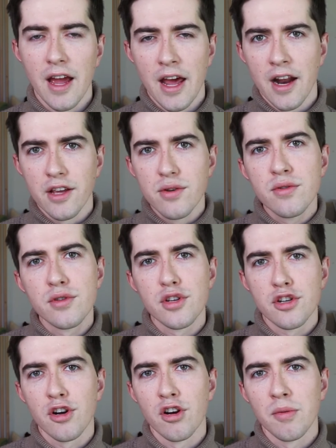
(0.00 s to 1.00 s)
and I use the
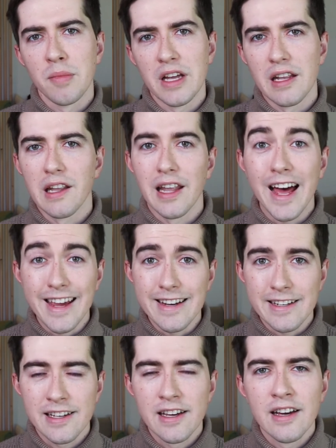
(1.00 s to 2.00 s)
term
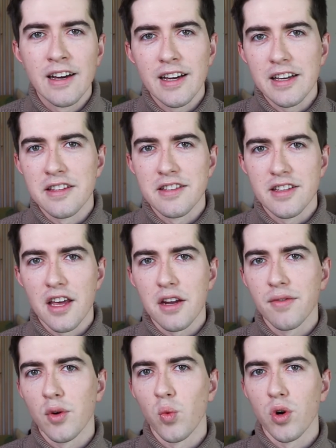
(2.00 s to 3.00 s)
light instead of
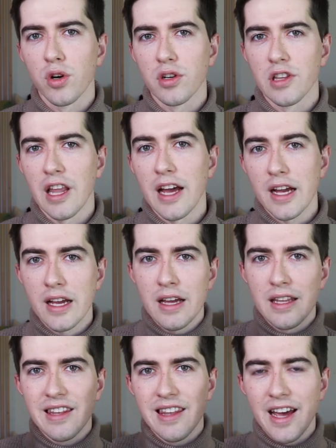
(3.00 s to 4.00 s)
a word like
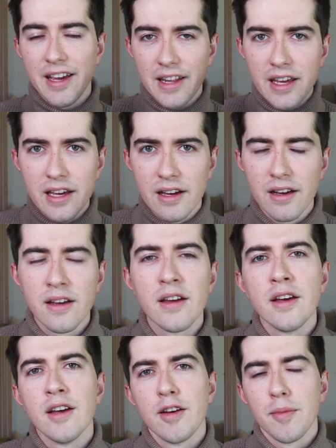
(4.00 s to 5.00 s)
lighting
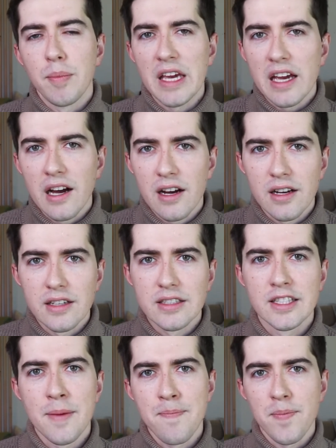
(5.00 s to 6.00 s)

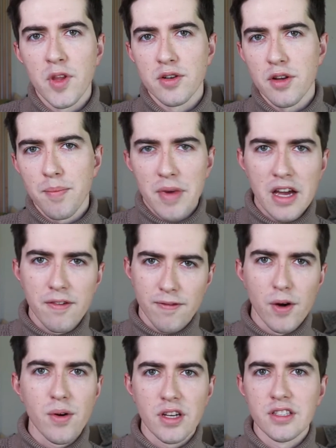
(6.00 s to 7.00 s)
because there's a big
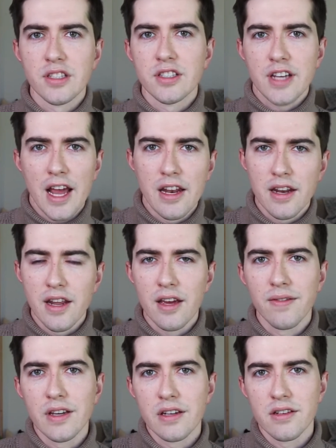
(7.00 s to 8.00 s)
focus in
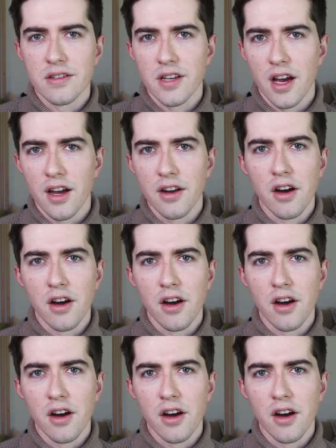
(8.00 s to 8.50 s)
Scandinavian design